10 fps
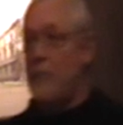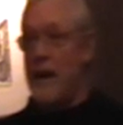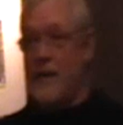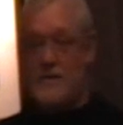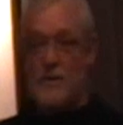We're
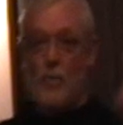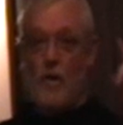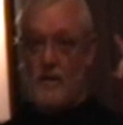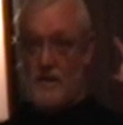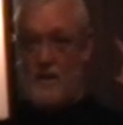allowed to do
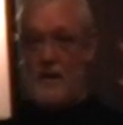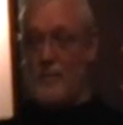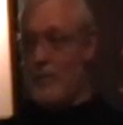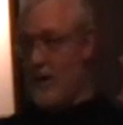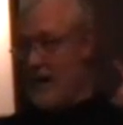one that's not in
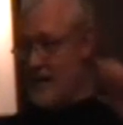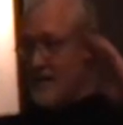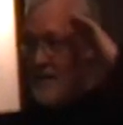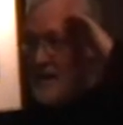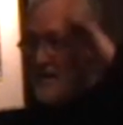the book,
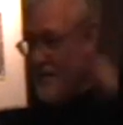Agnes says,